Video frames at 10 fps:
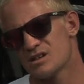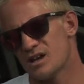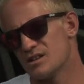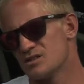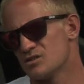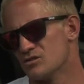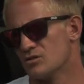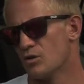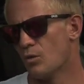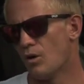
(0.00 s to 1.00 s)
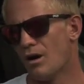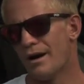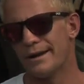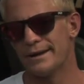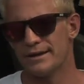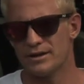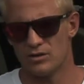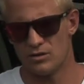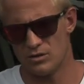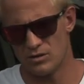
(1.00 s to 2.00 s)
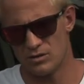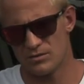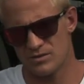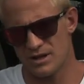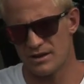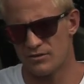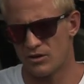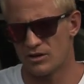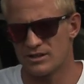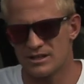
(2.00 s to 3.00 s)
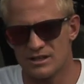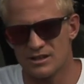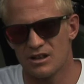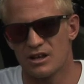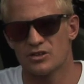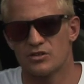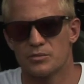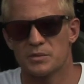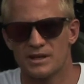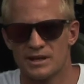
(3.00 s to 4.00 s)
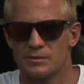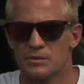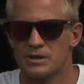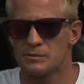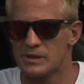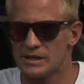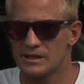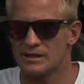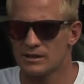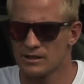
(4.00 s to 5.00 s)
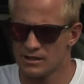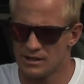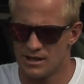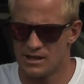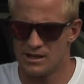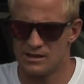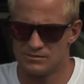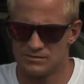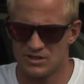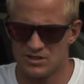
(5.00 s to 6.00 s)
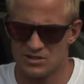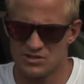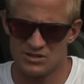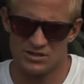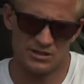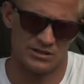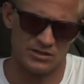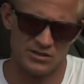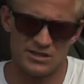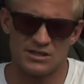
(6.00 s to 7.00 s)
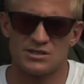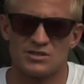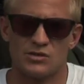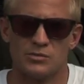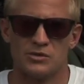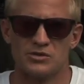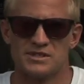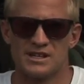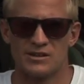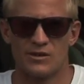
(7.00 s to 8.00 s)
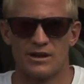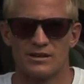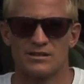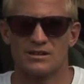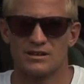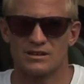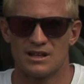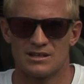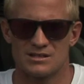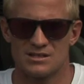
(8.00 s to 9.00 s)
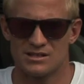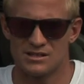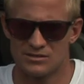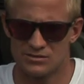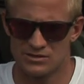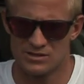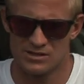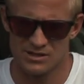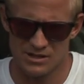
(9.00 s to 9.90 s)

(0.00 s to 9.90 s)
until Hawaii or later on in the year, like Europe, can get pretty big. You're usually using your short boards anyway. Like last year, it was